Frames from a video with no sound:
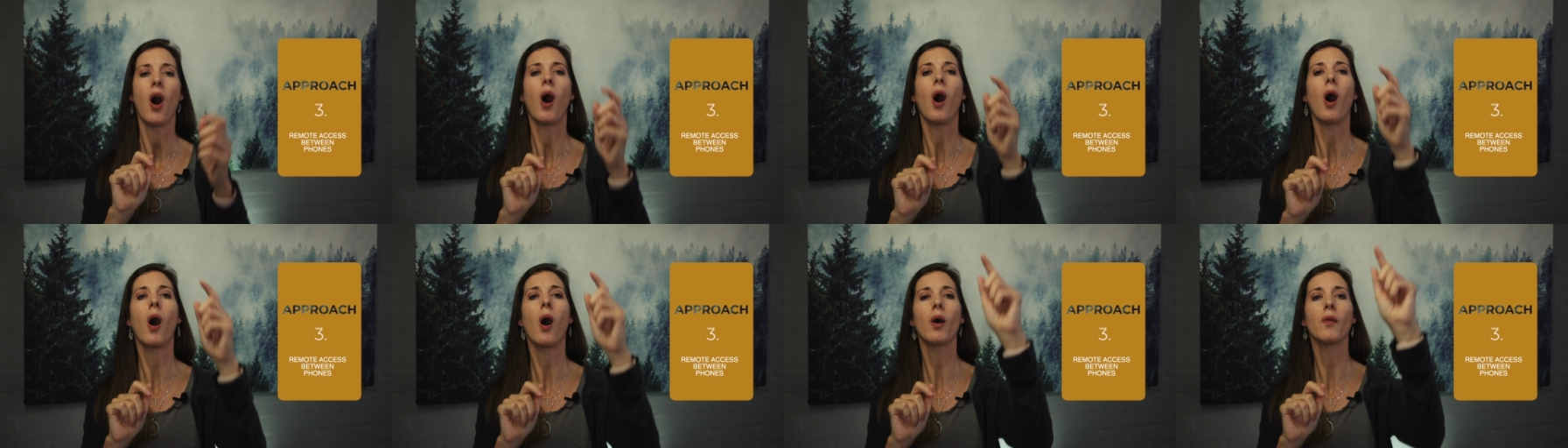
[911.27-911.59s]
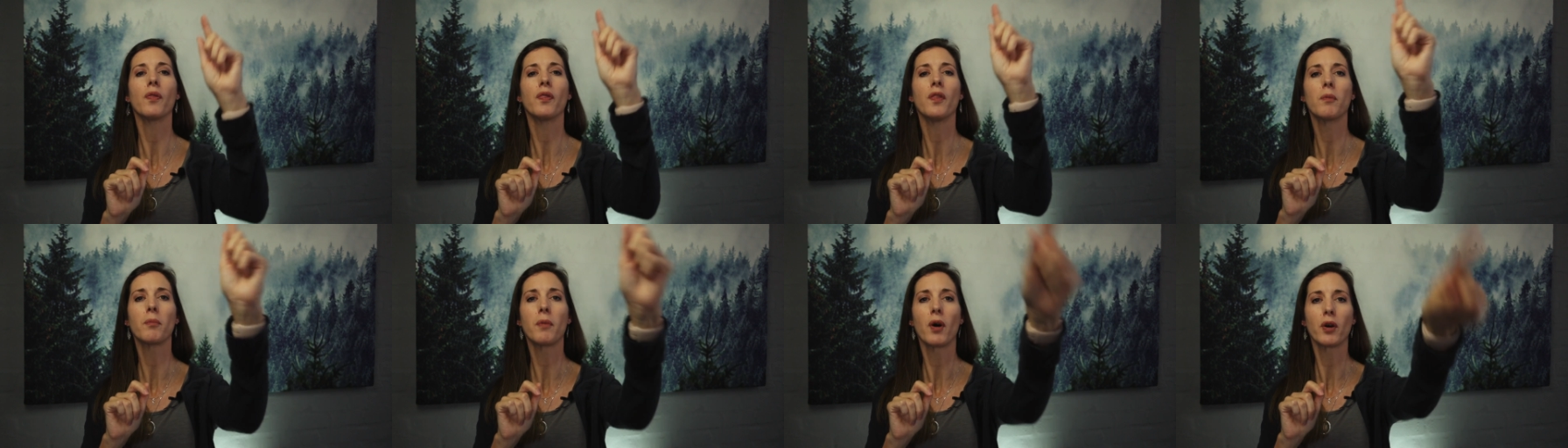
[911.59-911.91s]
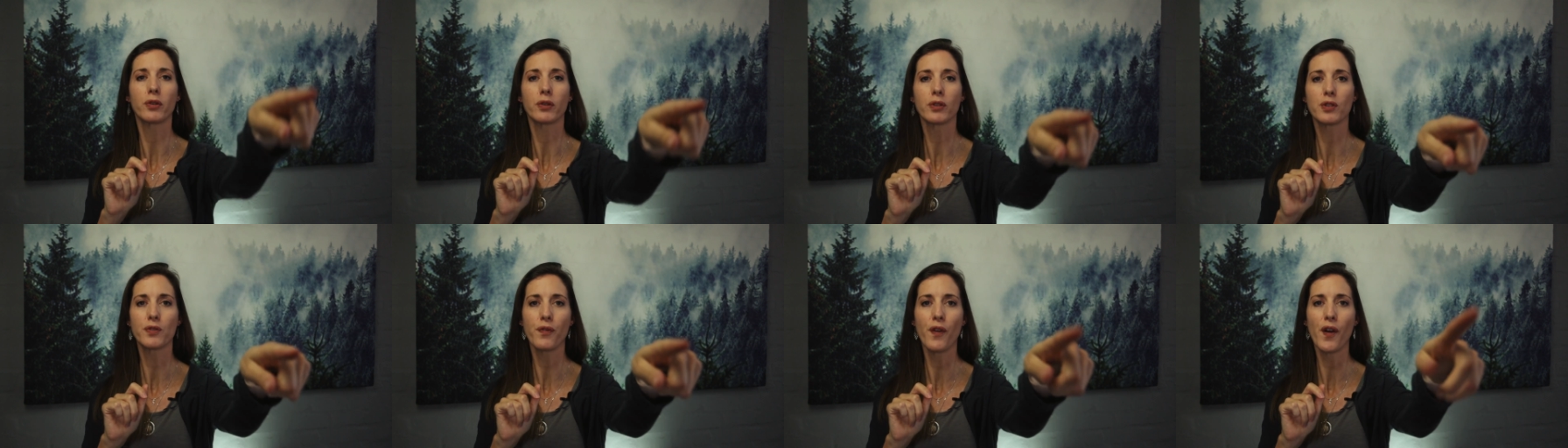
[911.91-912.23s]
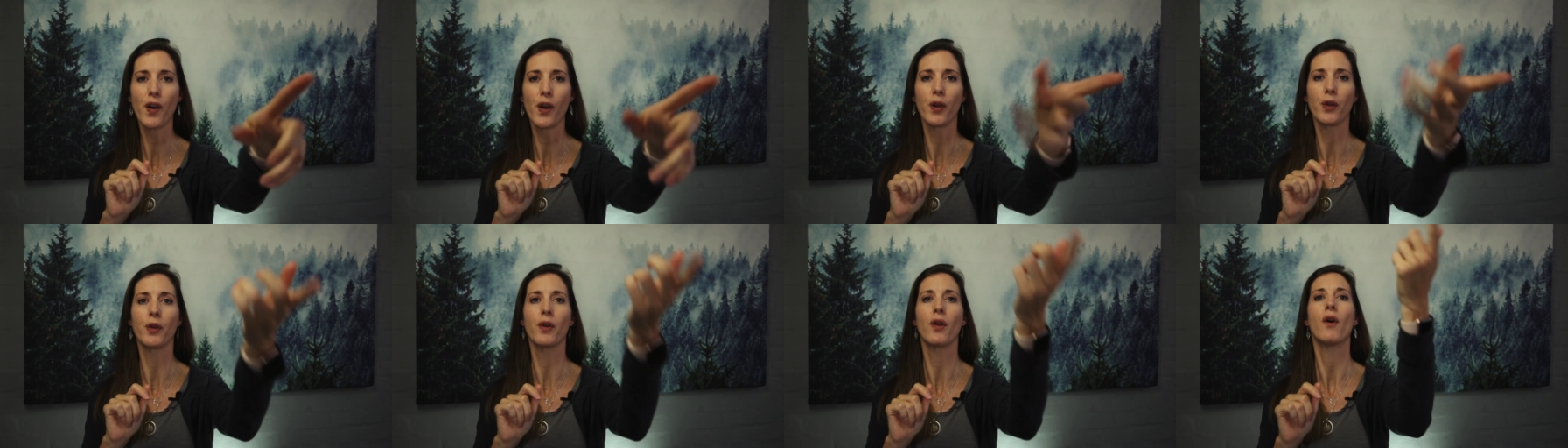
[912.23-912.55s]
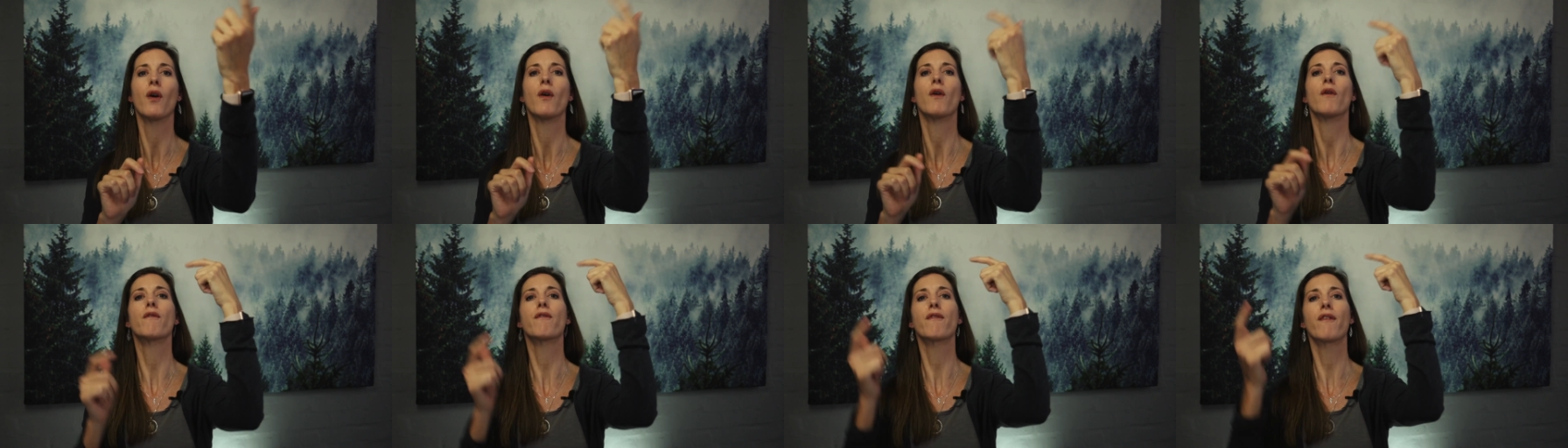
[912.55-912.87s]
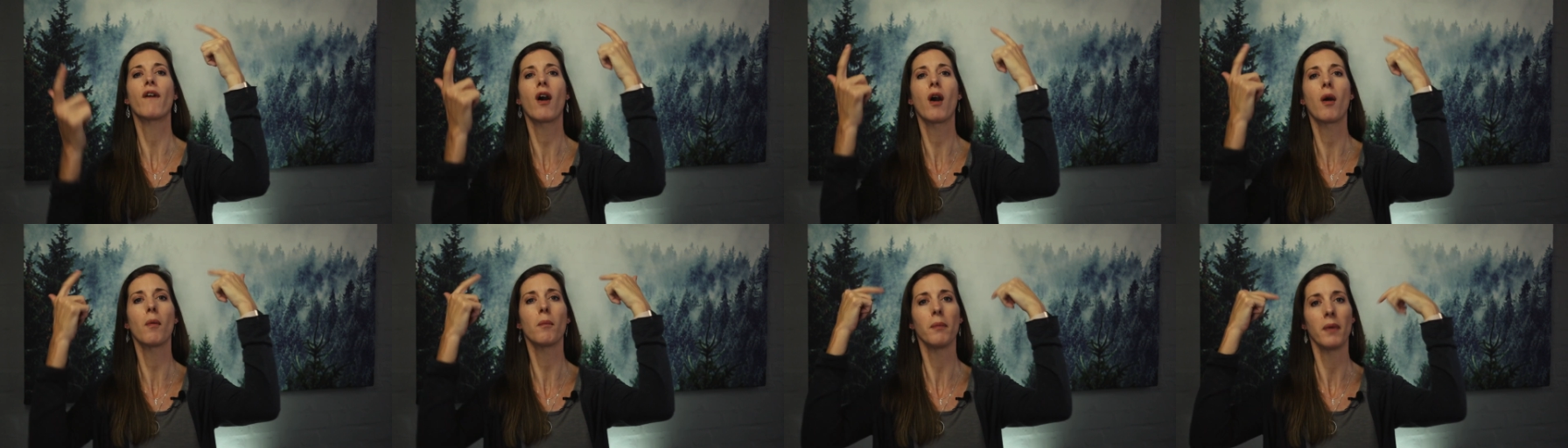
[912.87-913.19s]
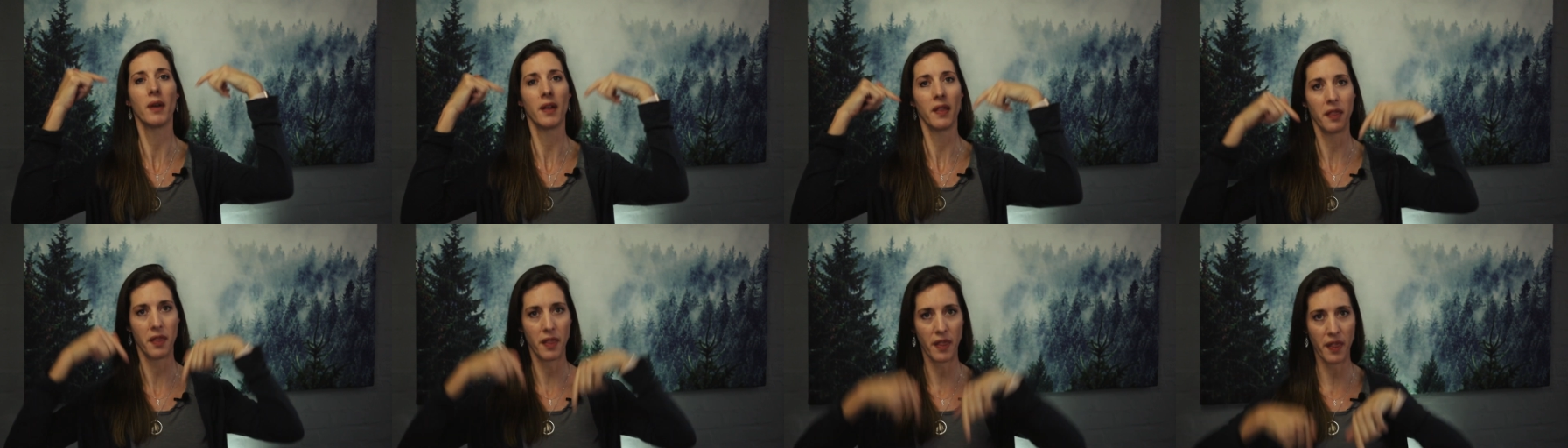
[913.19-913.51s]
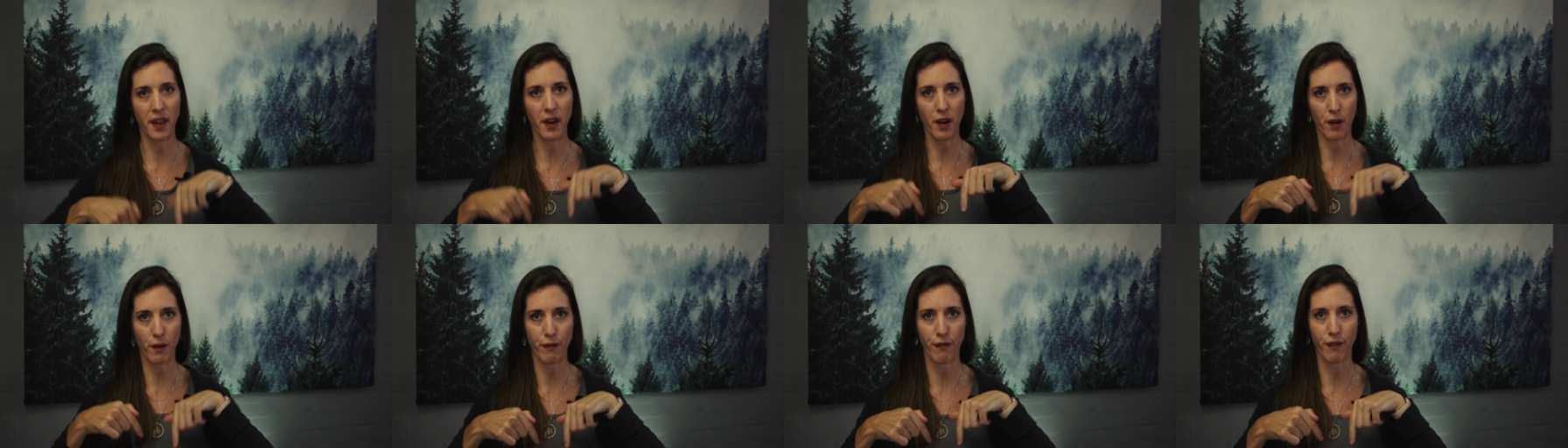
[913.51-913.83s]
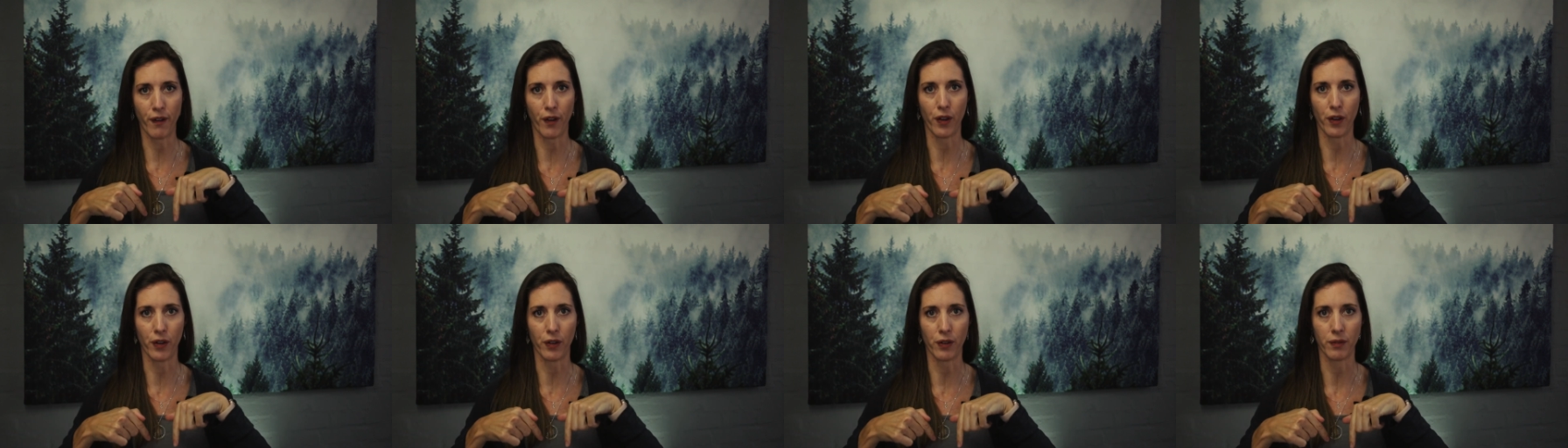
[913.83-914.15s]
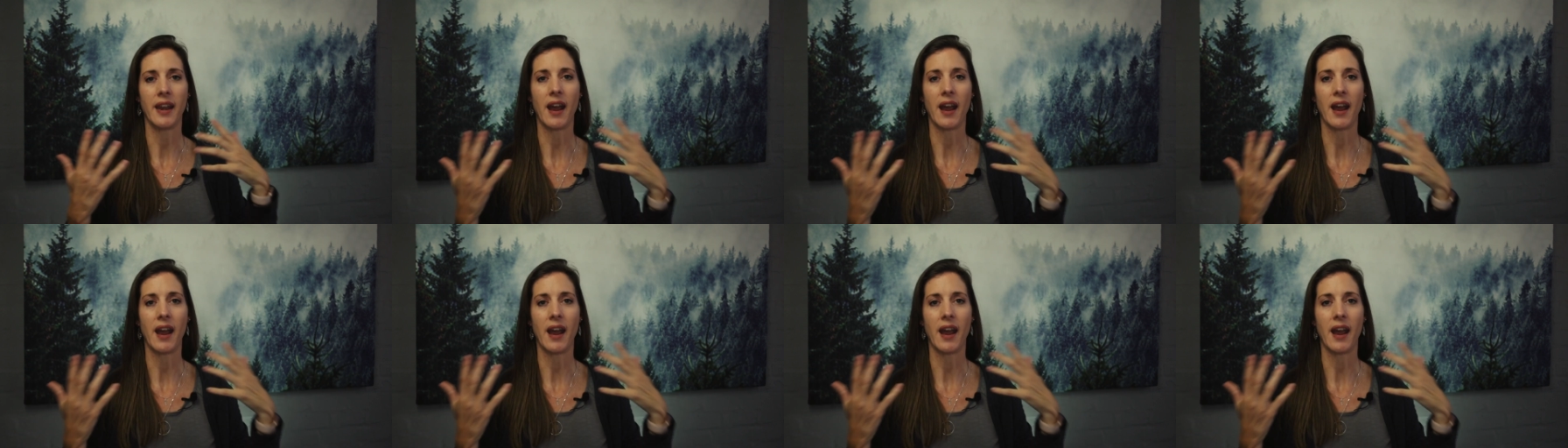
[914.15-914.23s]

on the model's phone from their phone.